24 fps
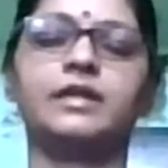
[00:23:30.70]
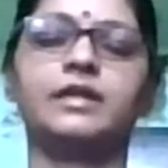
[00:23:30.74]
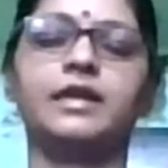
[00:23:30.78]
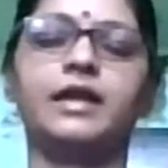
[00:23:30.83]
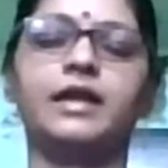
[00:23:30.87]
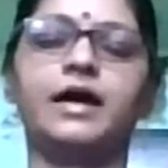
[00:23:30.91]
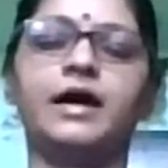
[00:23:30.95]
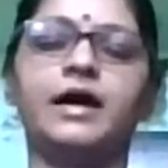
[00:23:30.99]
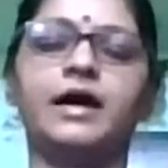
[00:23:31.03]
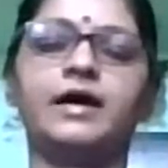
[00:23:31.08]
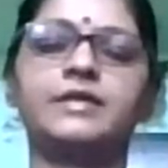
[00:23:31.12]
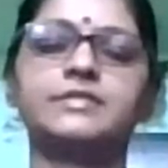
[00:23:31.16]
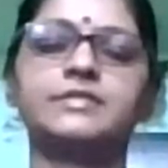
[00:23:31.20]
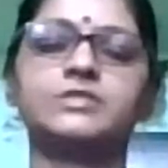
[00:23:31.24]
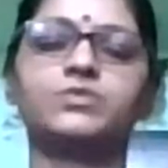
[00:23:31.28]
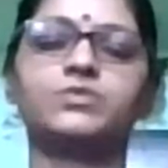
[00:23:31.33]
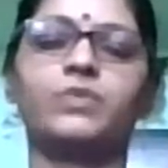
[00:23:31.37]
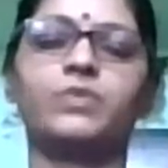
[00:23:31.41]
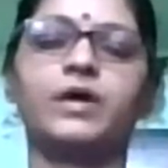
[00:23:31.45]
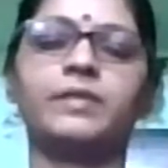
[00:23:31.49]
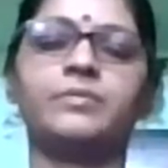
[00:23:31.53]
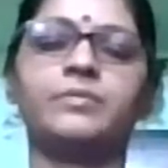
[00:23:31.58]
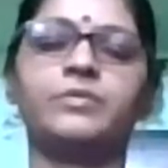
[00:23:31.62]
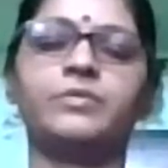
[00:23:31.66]
Last
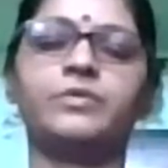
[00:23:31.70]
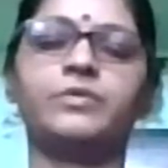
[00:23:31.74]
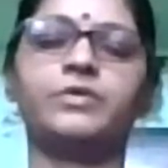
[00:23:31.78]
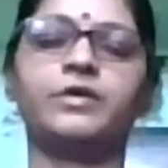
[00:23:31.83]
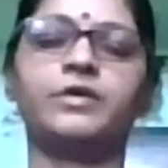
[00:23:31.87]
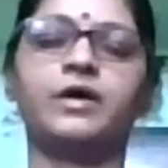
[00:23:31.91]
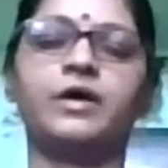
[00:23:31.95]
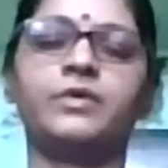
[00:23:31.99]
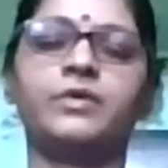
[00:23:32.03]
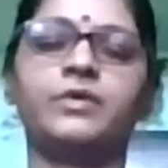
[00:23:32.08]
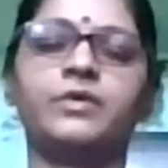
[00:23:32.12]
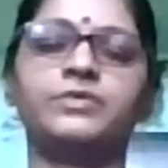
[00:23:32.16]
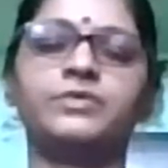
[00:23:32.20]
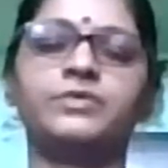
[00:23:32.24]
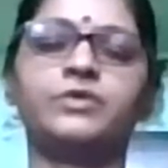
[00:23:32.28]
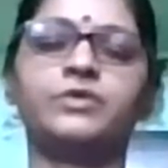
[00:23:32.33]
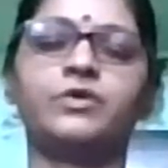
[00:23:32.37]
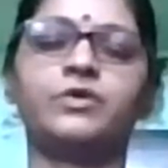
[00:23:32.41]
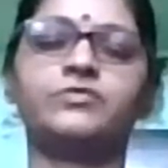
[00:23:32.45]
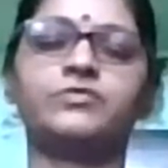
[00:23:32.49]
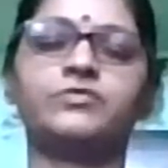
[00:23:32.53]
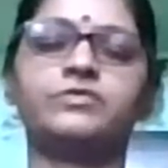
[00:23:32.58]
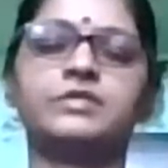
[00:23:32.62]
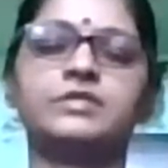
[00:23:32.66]
one more round
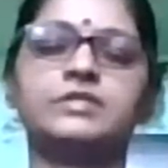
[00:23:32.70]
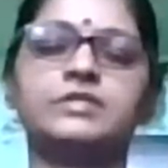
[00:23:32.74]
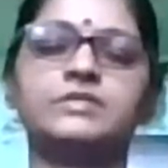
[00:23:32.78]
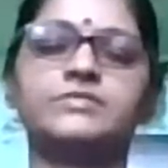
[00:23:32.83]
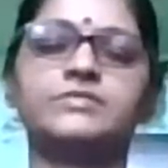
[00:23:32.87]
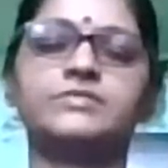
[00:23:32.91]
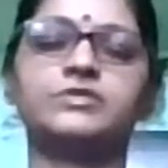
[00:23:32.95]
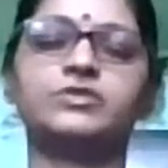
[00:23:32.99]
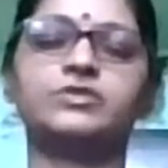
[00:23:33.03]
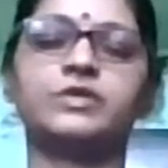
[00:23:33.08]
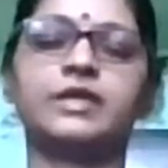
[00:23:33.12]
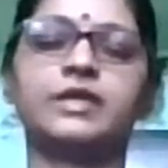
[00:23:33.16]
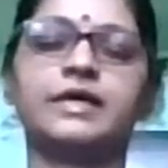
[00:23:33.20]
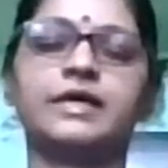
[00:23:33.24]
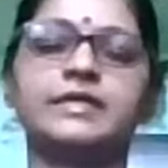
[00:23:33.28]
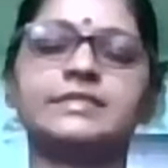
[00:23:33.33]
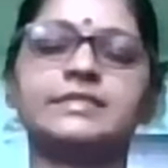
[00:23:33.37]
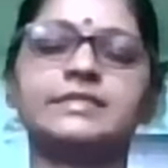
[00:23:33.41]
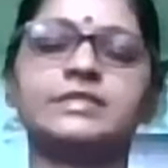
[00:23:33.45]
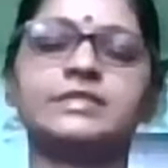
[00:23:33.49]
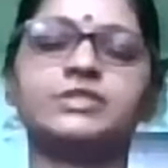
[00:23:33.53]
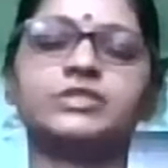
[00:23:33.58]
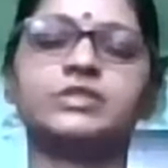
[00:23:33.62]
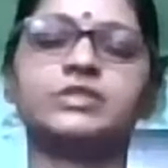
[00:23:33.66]
of this
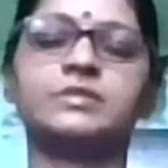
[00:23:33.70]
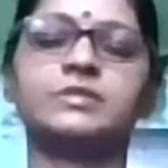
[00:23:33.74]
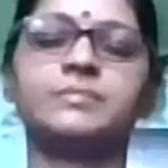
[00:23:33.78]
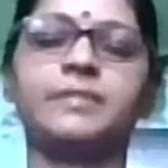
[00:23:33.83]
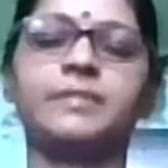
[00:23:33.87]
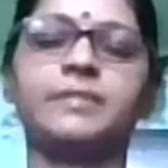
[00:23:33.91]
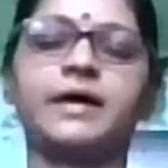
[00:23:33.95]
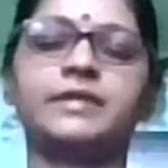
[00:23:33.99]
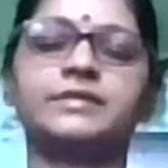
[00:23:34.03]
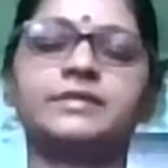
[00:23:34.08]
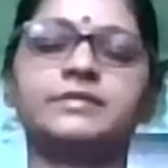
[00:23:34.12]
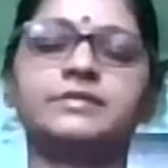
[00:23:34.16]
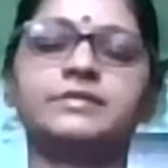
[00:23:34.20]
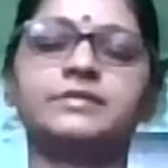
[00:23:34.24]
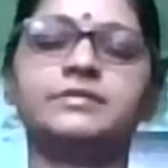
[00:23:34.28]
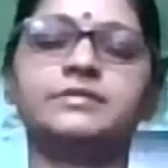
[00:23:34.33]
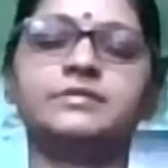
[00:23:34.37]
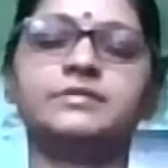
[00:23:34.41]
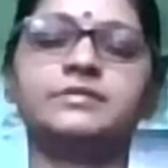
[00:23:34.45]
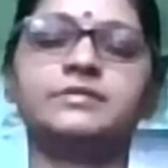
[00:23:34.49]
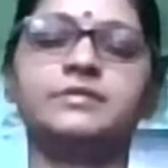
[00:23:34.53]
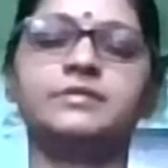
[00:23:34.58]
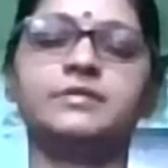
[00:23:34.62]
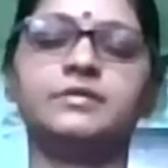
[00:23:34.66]
visualization pattern.
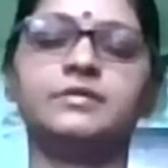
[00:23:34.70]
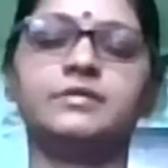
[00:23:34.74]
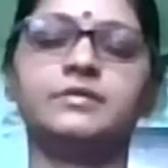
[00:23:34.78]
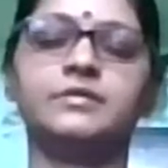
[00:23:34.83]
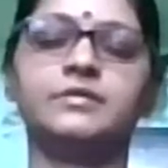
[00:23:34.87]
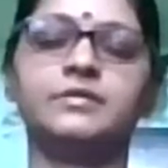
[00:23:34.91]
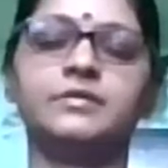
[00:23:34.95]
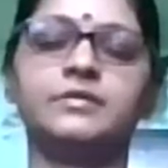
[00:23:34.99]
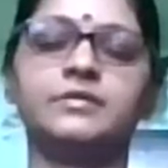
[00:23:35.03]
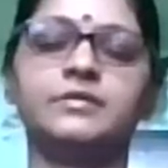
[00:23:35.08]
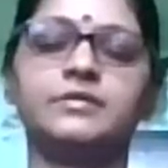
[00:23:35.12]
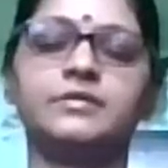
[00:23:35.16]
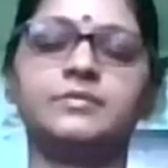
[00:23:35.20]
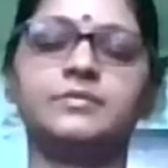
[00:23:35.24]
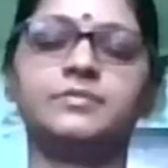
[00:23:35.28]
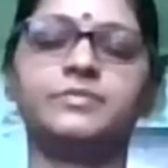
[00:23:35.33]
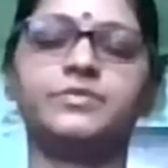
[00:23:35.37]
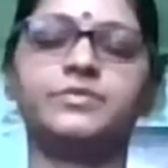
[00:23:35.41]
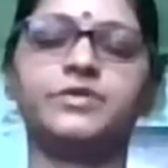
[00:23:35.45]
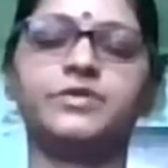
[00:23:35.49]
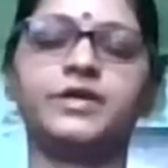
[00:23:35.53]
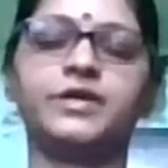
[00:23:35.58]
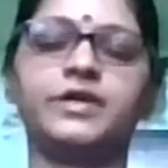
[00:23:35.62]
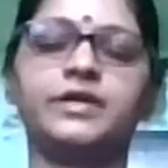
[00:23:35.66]

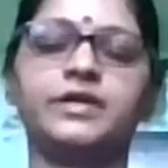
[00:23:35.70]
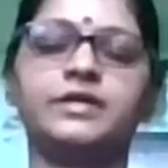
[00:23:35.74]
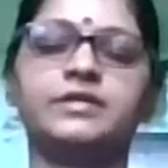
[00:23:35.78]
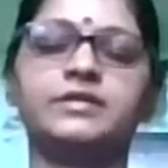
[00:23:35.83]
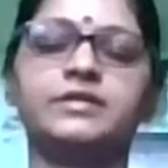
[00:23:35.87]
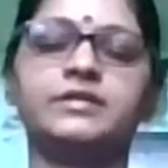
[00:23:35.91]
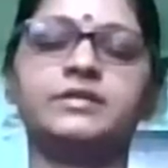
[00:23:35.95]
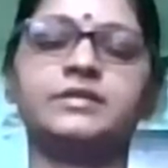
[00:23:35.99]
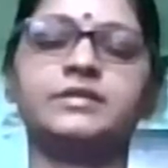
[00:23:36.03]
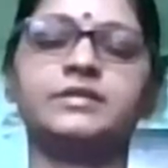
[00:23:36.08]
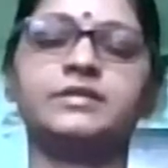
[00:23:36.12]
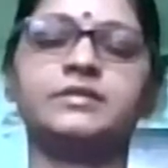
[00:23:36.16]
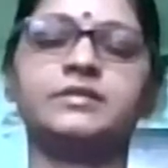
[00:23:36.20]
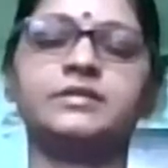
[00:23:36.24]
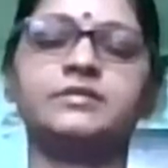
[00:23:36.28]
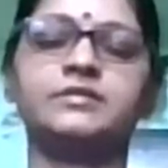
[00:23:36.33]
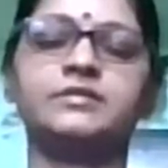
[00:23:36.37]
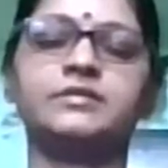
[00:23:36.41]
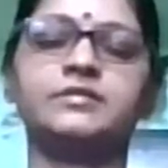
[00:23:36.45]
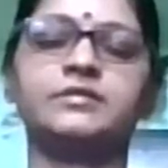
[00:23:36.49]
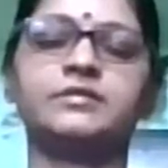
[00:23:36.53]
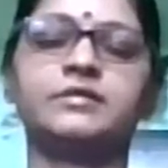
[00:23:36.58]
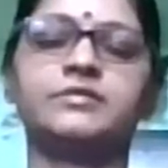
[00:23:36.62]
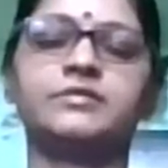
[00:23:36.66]
Breathe in
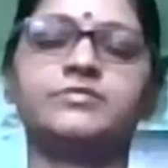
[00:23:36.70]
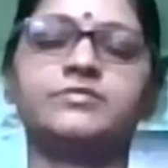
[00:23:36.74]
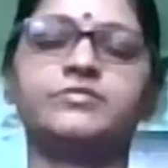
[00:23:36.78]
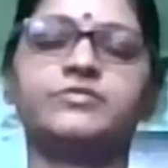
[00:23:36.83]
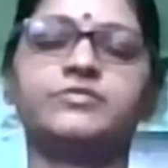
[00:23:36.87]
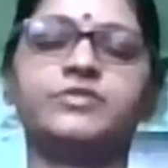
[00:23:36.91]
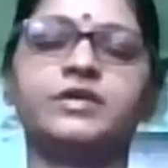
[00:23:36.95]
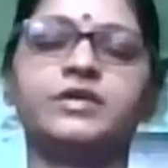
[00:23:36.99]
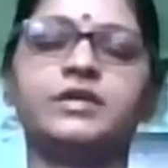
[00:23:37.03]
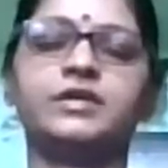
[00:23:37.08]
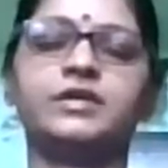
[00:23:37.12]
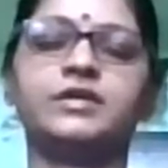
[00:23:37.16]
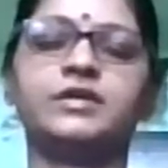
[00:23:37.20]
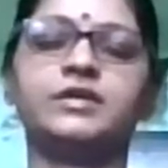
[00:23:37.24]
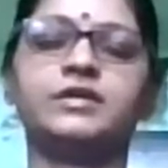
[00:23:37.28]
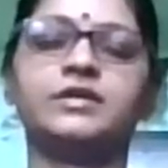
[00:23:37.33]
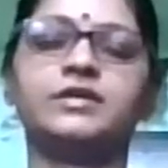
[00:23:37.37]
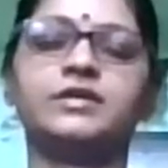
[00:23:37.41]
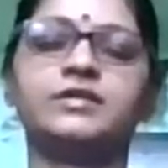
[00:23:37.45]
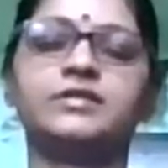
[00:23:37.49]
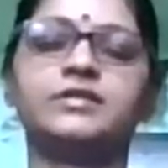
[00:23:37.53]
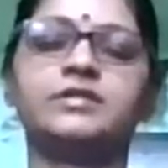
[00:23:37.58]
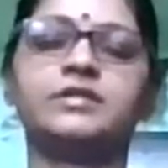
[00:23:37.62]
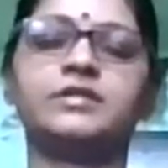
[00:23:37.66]
and
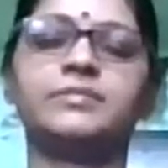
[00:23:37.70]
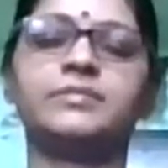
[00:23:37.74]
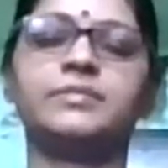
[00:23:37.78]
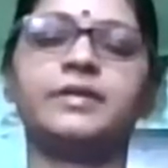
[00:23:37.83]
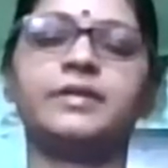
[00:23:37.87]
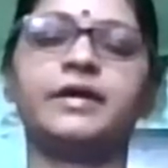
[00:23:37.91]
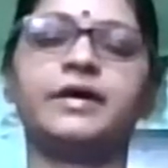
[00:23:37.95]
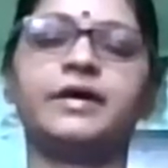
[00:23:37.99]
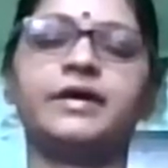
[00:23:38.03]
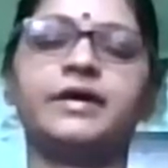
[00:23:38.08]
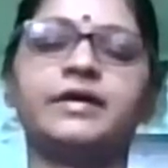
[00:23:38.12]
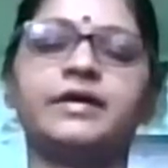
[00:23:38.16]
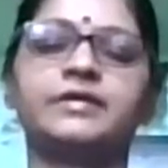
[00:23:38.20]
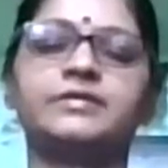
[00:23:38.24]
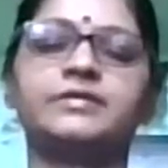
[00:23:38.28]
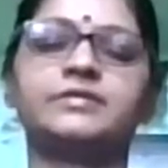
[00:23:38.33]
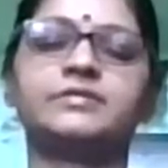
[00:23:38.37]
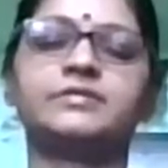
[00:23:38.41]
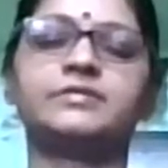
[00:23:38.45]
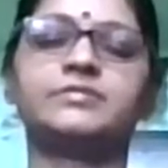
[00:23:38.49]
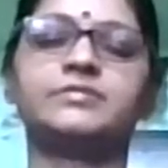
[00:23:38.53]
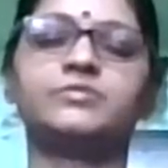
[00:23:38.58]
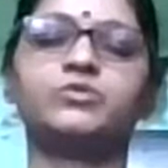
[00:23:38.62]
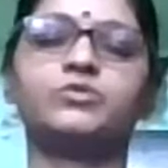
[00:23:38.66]
feel the breath
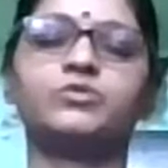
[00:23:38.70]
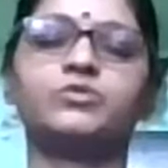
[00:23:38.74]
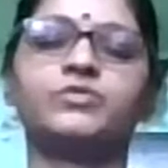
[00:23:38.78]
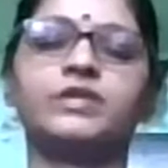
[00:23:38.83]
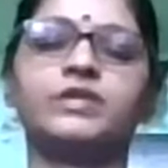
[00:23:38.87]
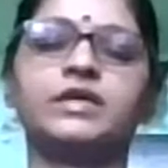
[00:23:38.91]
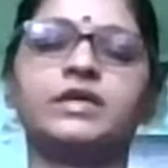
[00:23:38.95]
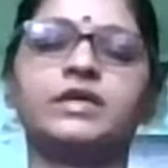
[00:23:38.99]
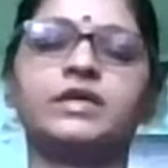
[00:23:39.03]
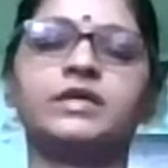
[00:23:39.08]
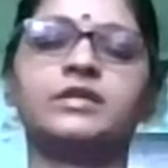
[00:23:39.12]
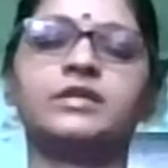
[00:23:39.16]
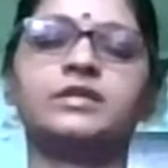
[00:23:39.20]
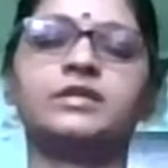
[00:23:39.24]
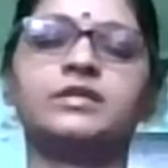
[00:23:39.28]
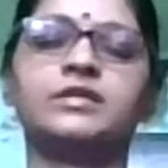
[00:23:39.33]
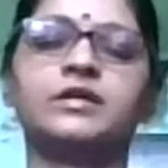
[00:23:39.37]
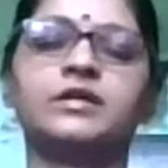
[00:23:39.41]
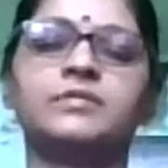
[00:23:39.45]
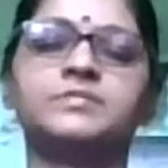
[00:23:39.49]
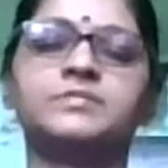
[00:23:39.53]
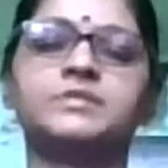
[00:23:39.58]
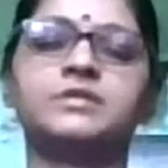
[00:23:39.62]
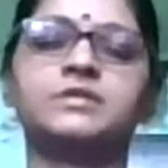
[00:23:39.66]
moving in.
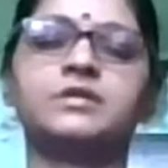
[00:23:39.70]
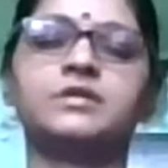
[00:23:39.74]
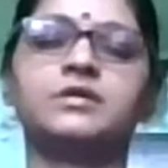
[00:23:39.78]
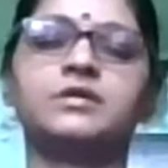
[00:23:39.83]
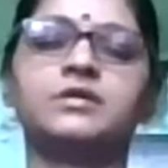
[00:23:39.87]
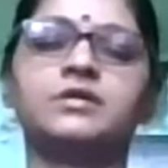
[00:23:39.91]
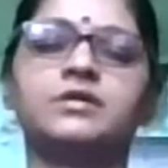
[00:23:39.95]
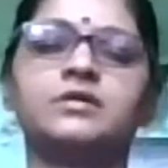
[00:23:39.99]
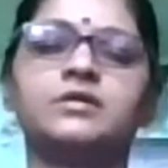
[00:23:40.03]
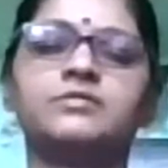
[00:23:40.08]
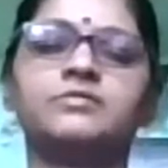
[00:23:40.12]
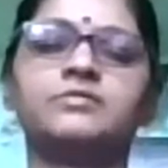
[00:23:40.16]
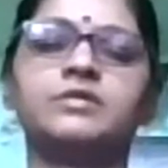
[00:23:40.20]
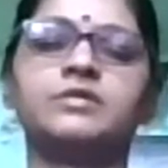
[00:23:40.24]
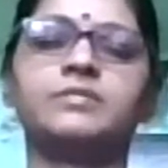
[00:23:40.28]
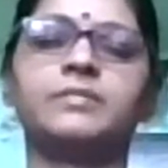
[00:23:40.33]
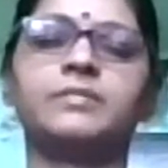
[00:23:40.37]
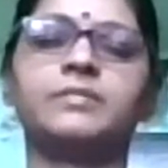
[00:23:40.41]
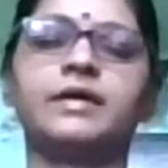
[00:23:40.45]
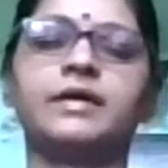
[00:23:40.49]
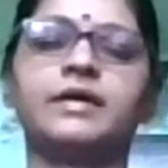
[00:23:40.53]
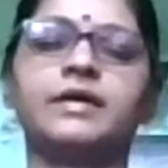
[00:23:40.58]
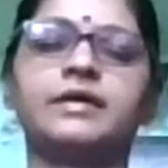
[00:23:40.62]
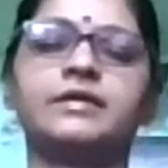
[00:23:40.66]
Observe the
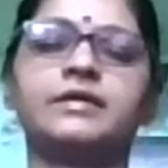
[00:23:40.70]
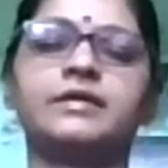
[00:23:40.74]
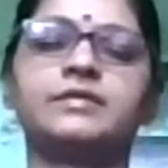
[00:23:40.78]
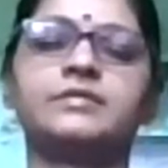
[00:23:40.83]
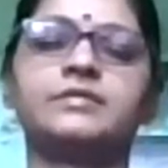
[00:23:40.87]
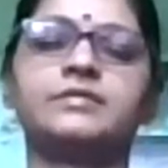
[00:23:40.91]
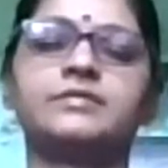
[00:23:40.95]
breath.